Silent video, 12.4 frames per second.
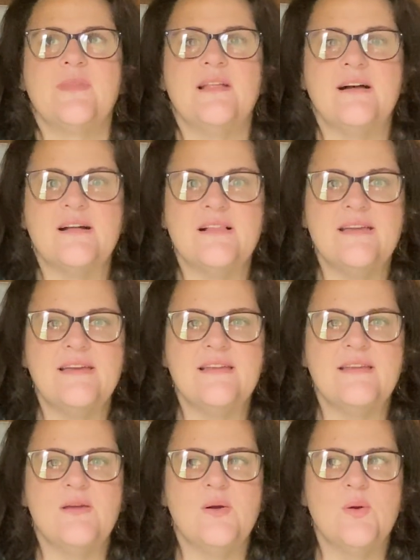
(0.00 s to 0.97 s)
luckily
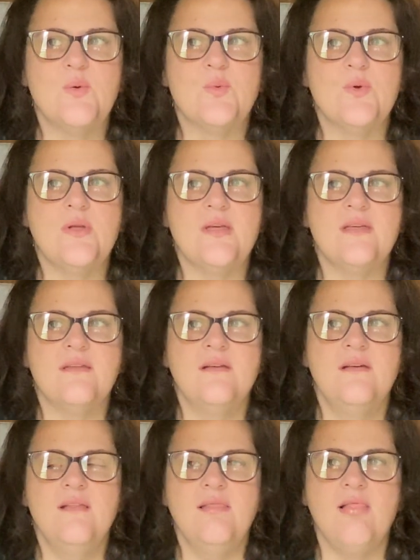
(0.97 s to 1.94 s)
no really
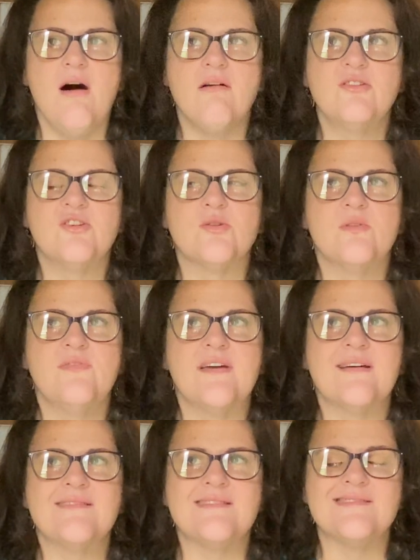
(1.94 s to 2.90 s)
long-term
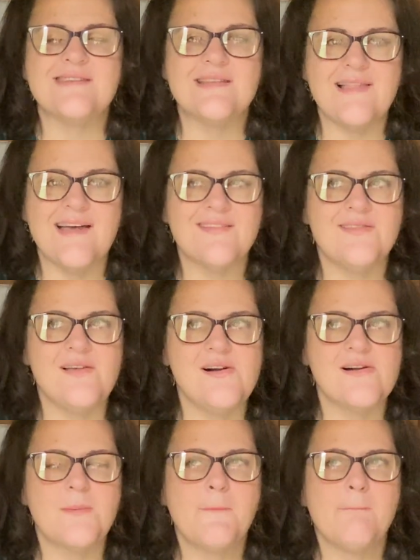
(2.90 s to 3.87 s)
effects. It didn't last
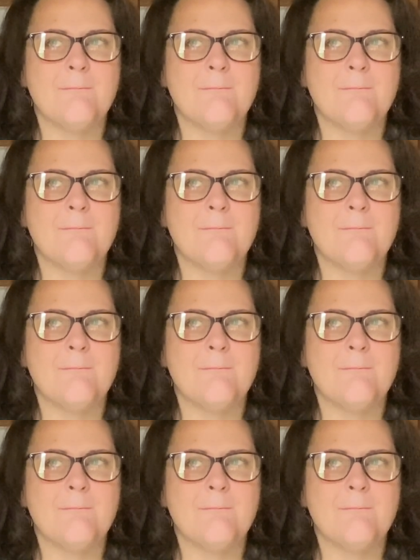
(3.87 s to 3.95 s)
long.